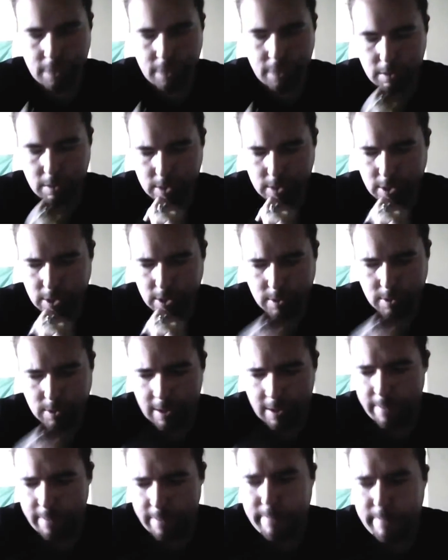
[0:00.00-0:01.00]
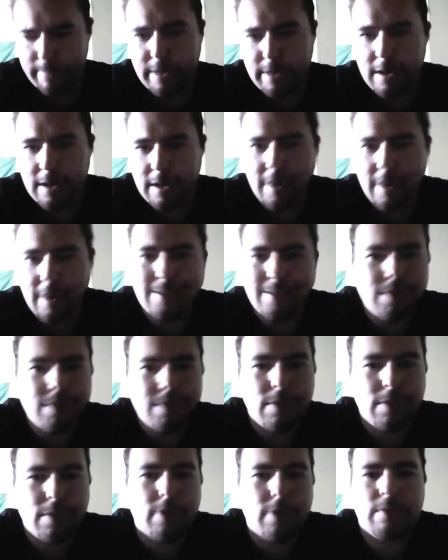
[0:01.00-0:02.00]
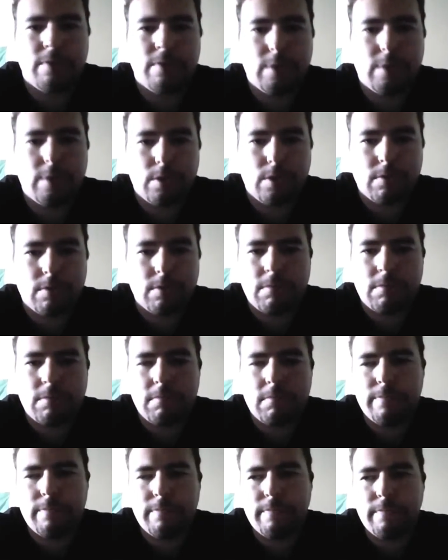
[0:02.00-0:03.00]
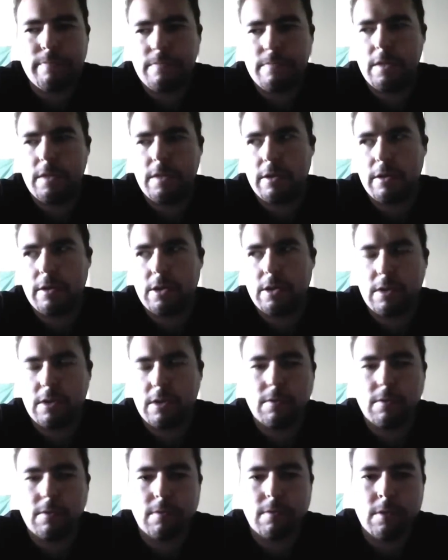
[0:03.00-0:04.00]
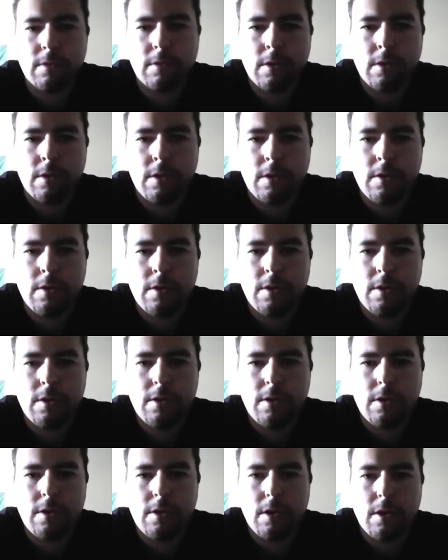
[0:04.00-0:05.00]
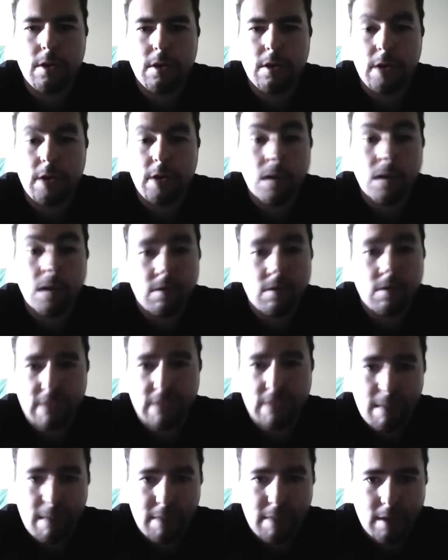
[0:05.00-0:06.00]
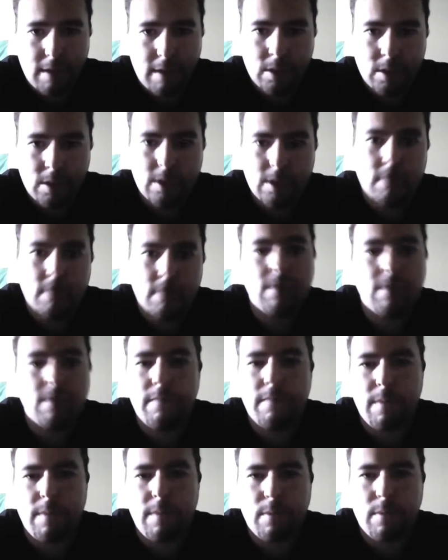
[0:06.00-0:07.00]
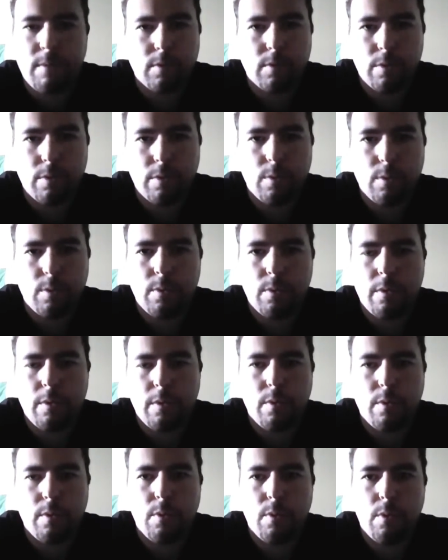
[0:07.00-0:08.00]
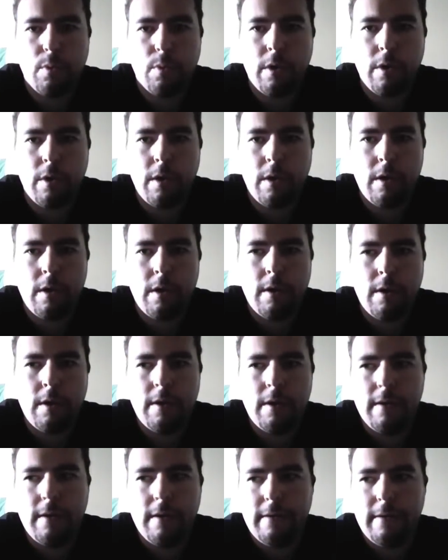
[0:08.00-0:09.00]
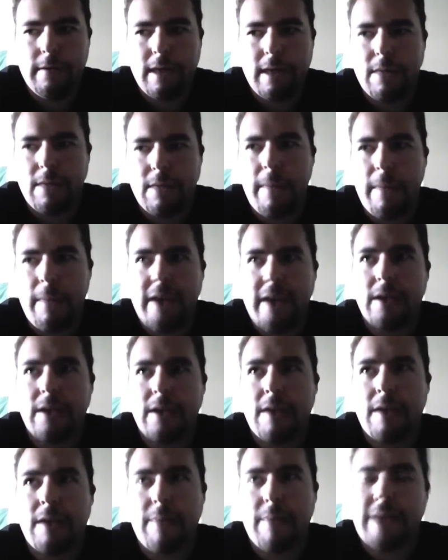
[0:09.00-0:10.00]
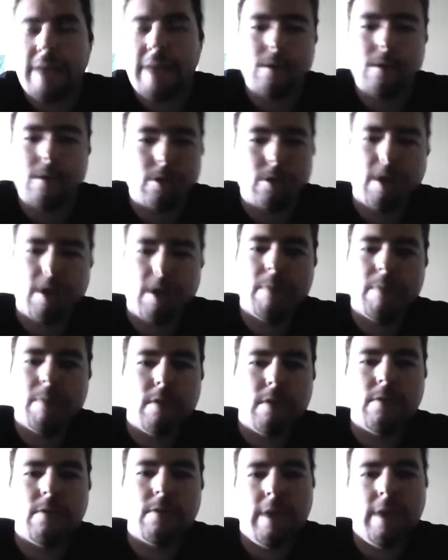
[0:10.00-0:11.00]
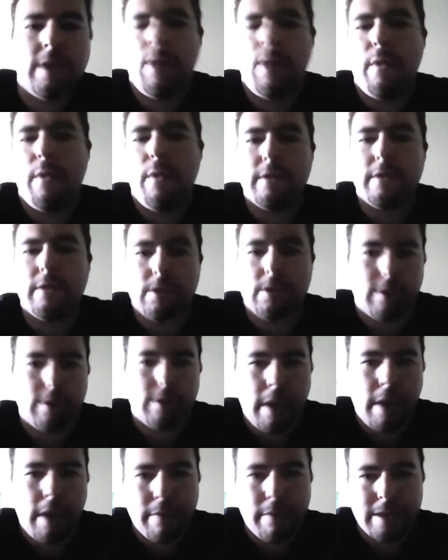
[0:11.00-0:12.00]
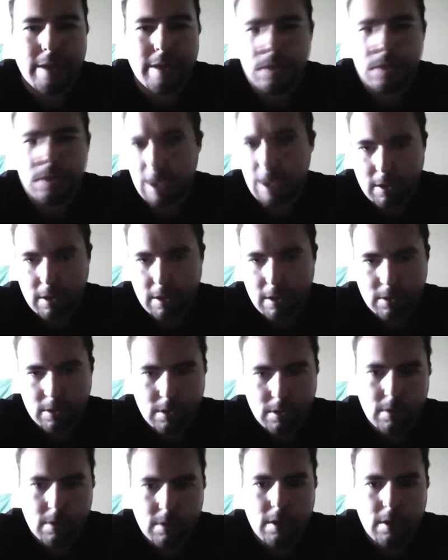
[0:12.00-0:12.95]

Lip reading: Oh, excuse me. But it's still controversial. There are still tons of skeptics, tons of people who at best are skeptical, and at worst are outright cynical,